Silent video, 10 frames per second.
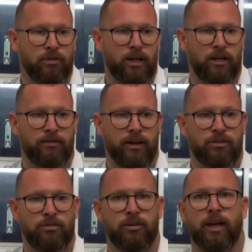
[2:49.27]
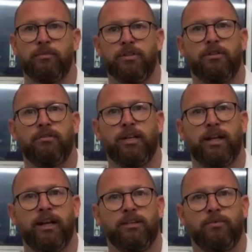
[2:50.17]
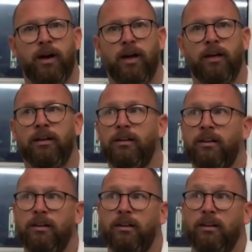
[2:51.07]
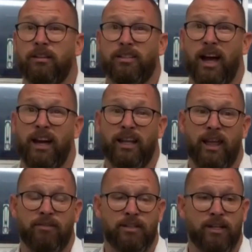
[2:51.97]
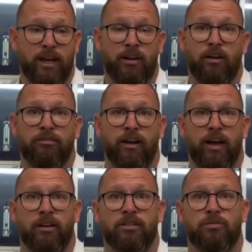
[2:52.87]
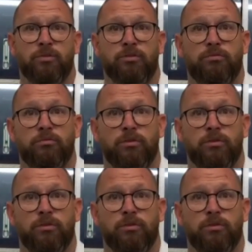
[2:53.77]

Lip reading: And then you've had 2 games in 3 days where starting 11 today, in all fairness, was